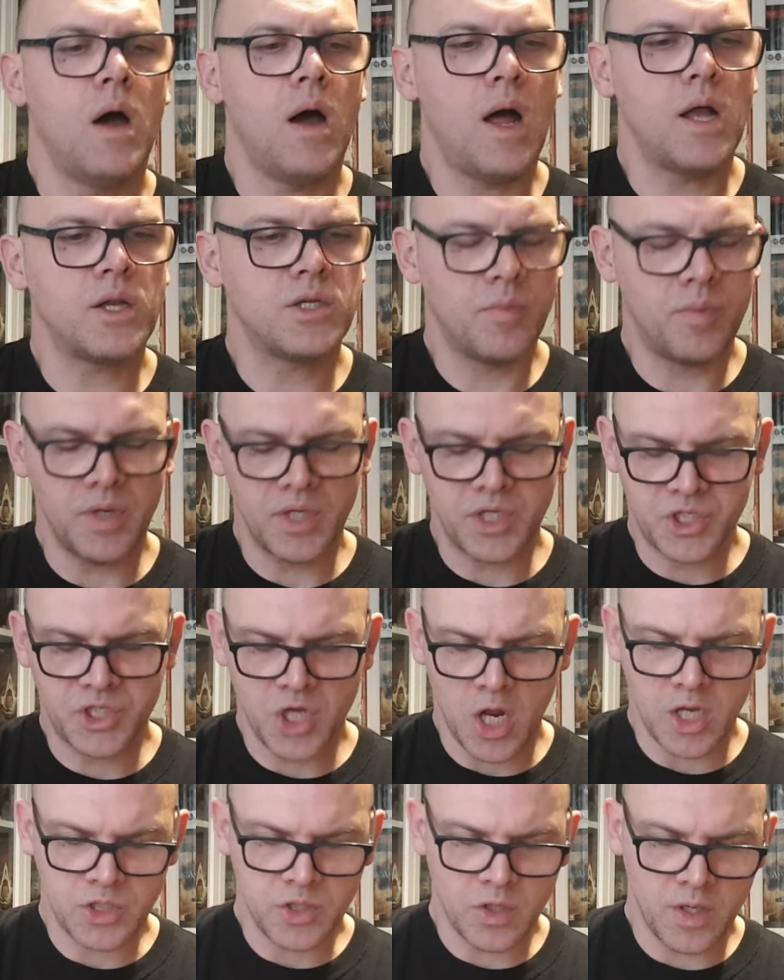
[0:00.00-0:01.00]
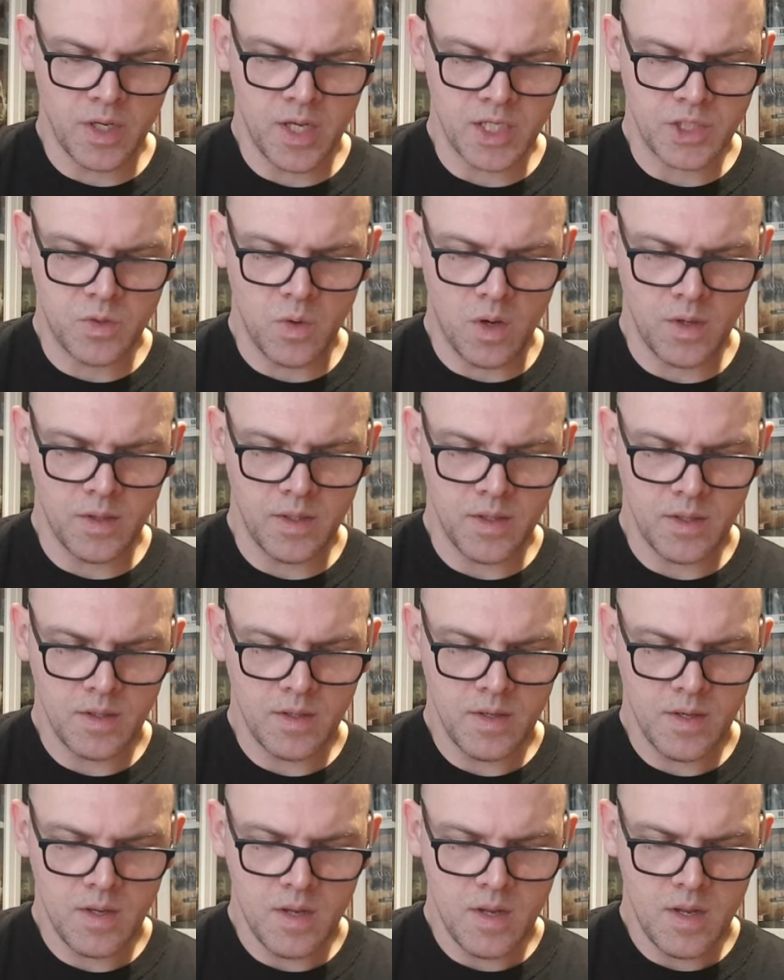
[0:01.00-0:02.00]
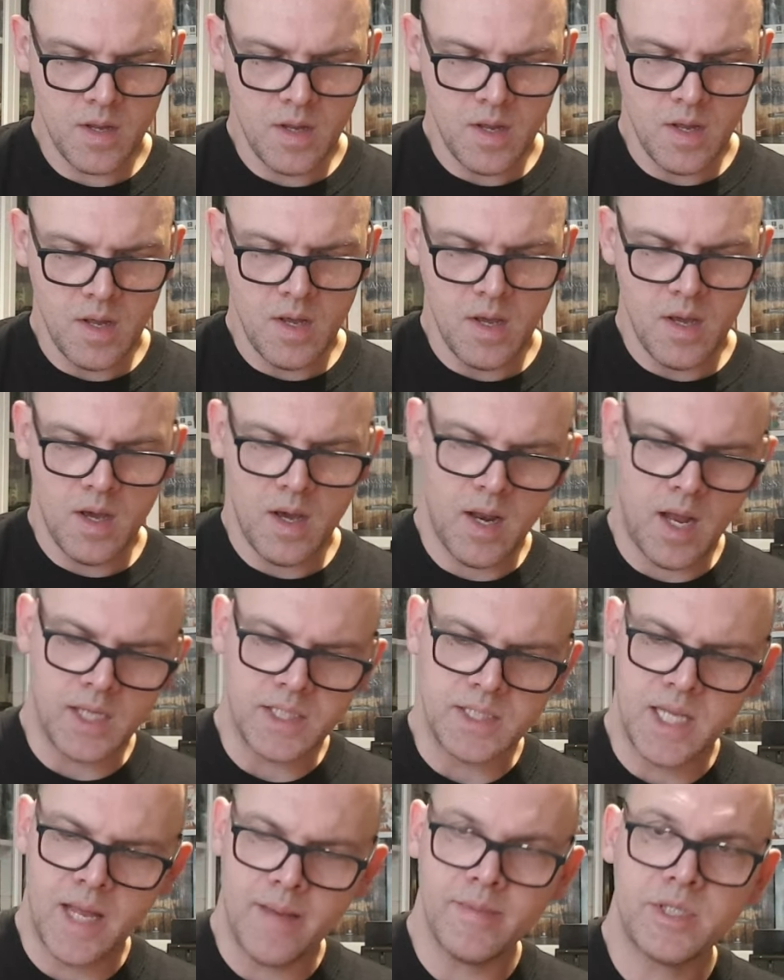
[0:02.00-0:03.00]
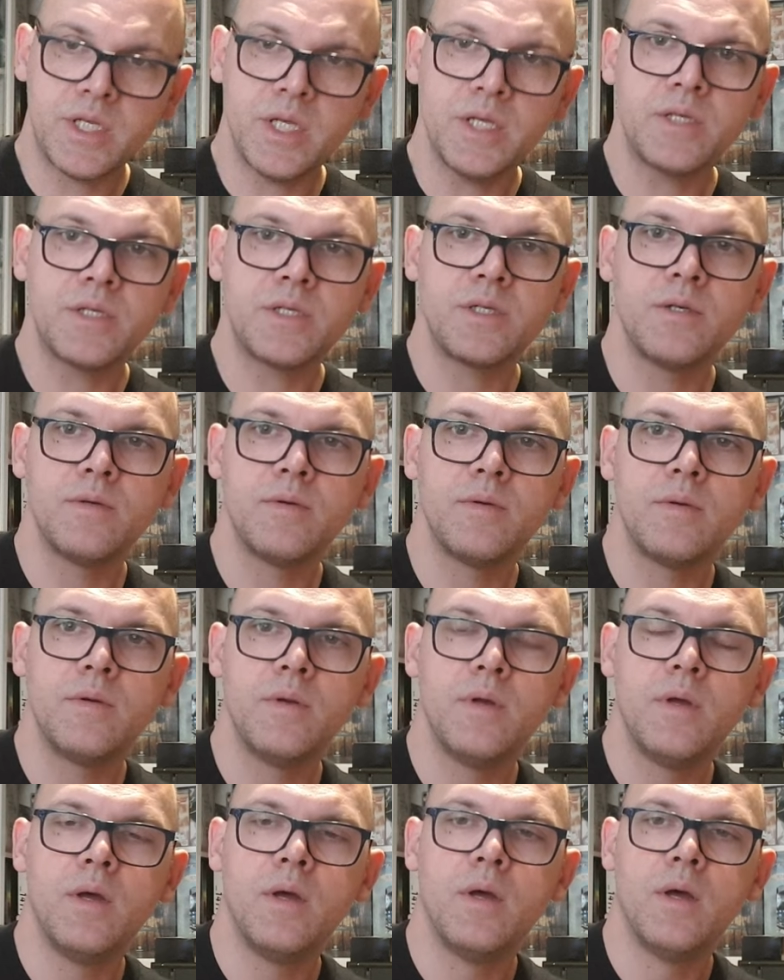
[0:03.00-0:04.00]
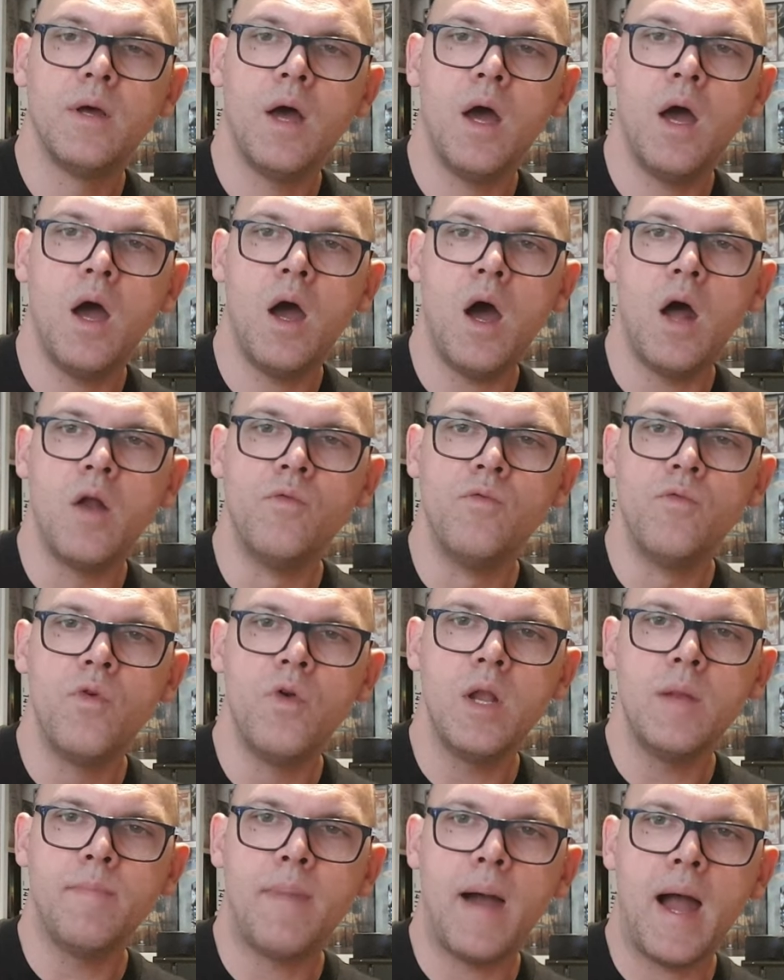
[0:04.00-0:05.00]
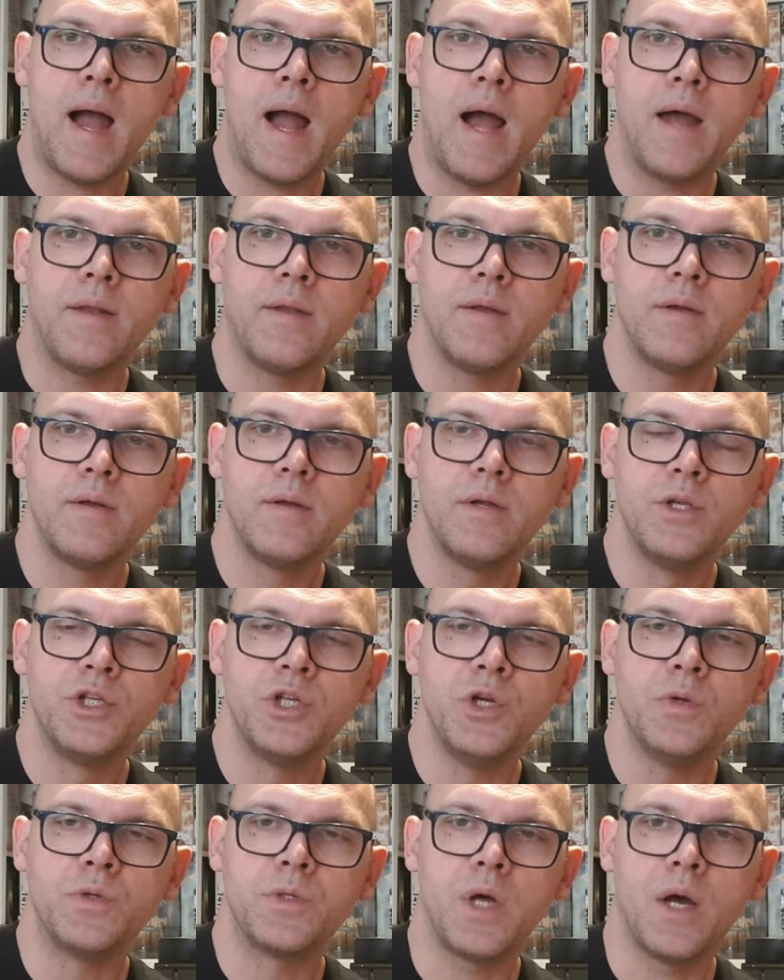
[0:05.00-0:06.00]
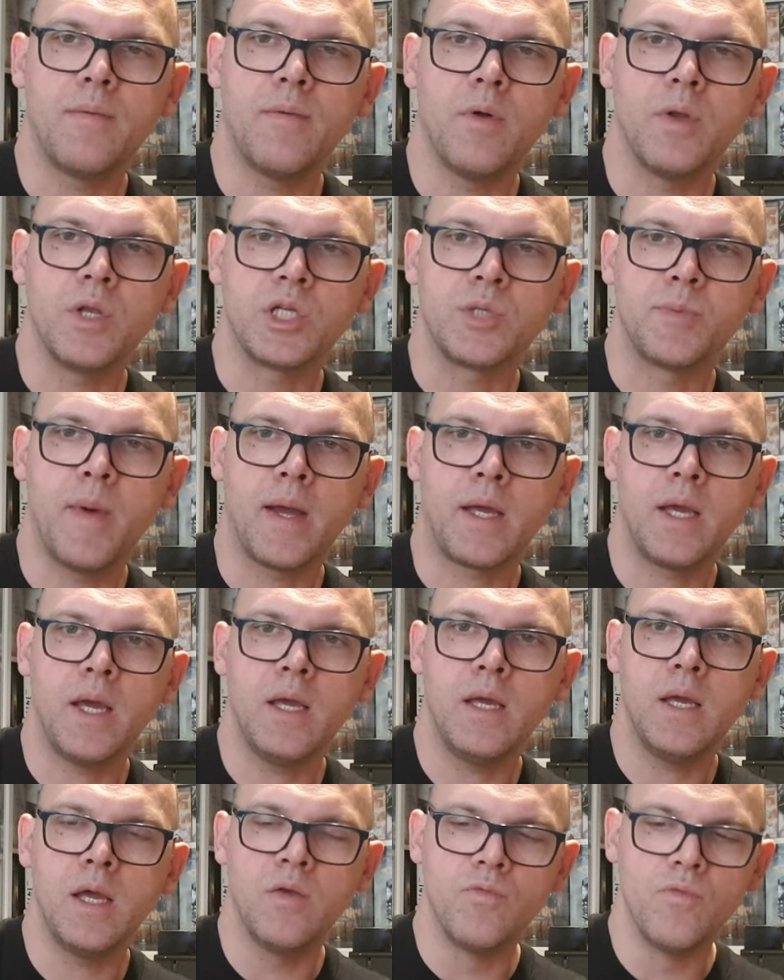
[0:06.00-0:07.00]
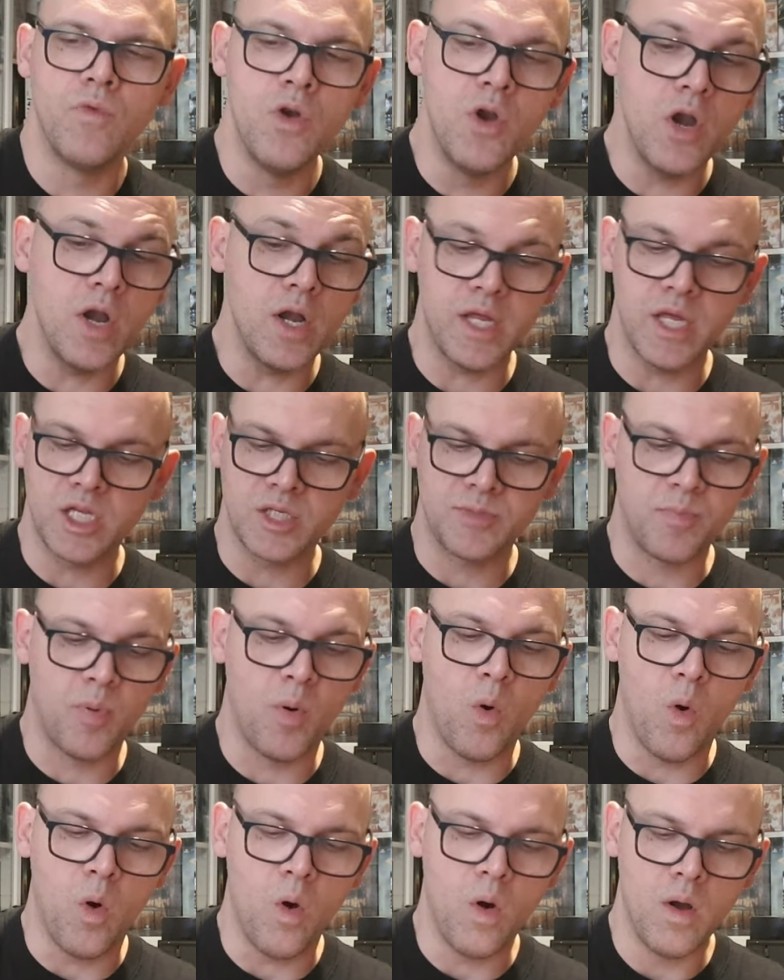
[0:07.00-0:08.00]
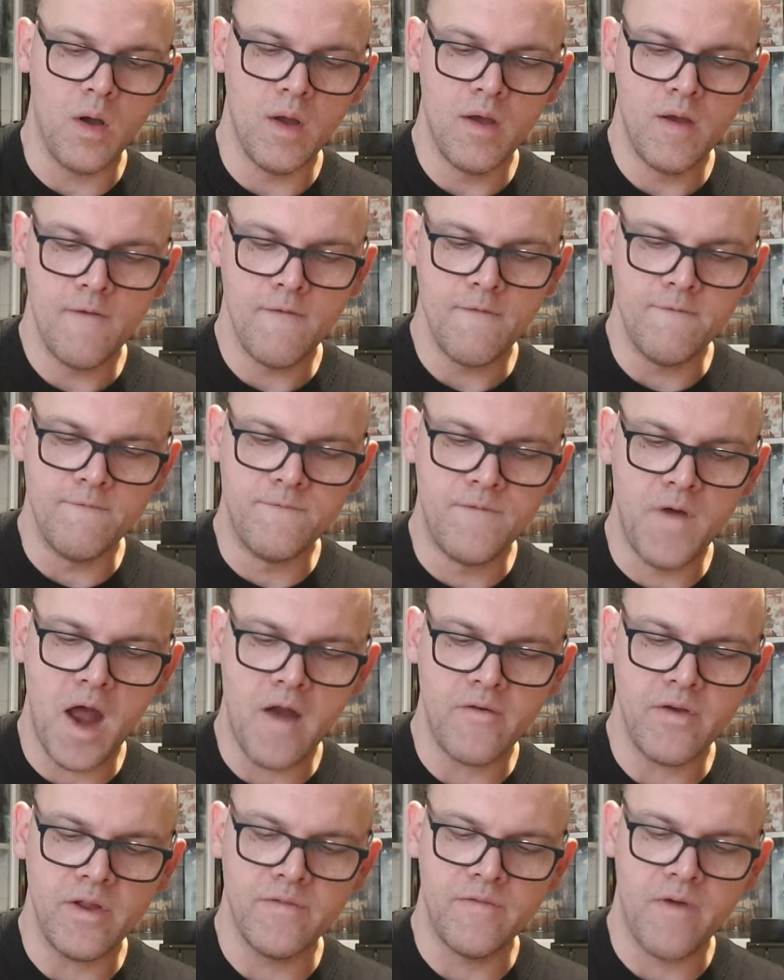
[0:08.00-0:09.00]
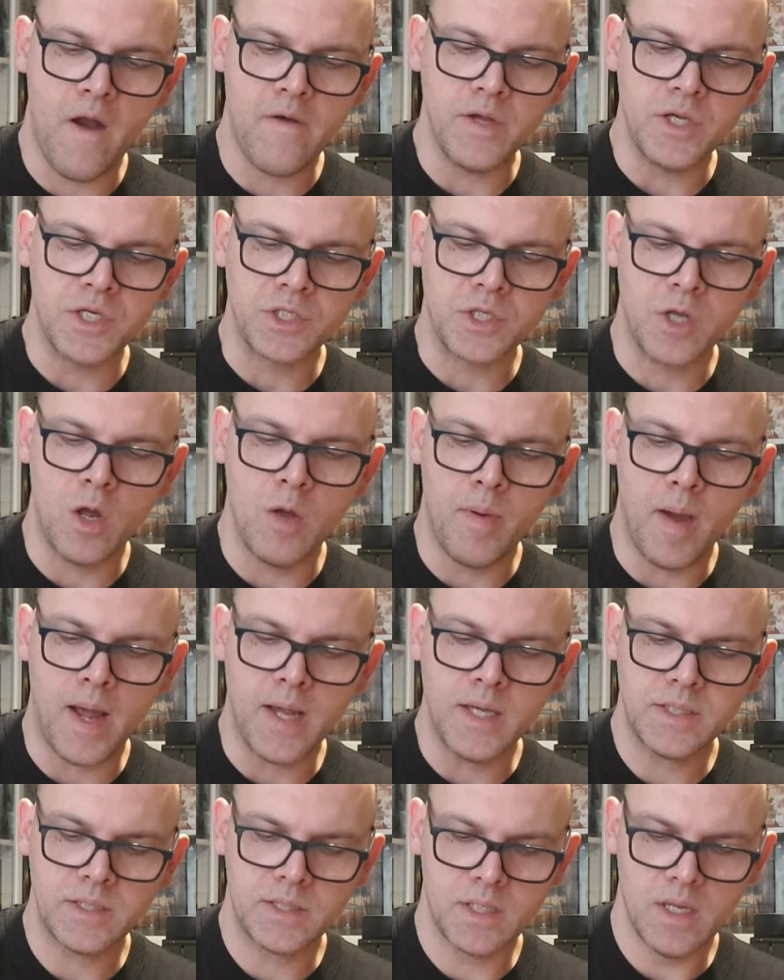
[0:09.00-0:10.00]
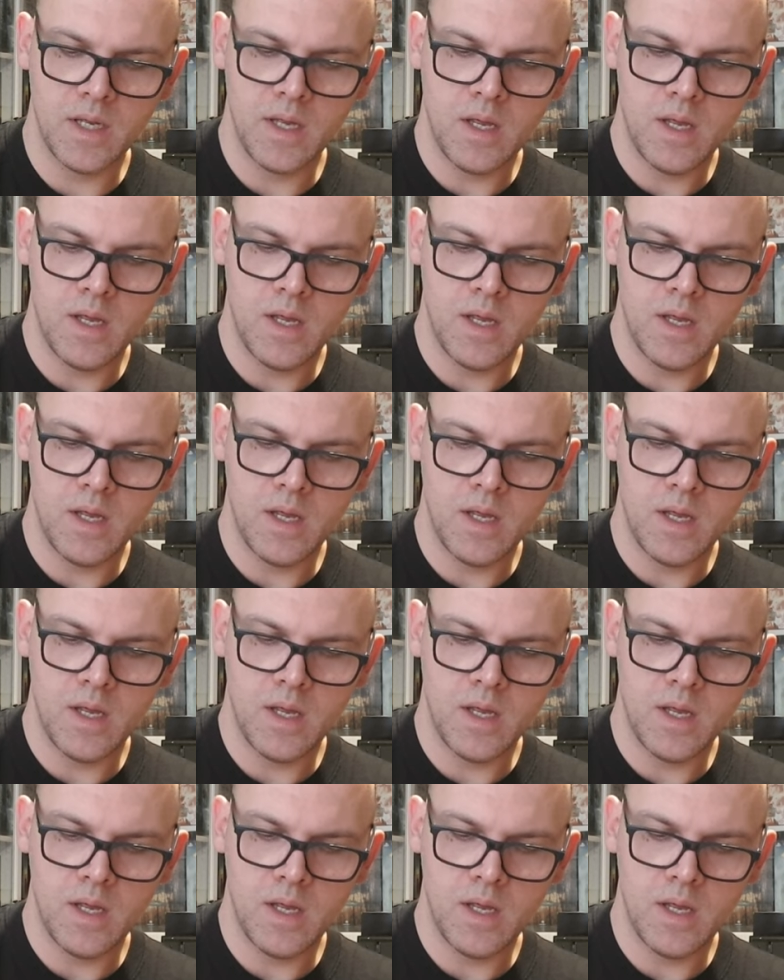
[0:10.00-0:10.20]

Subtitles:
Actually, I'm pretty certain it's on a Hit Squad. And that is Nemesis. A really bad shooter on Specky. It really is poor. Very, very slow paced.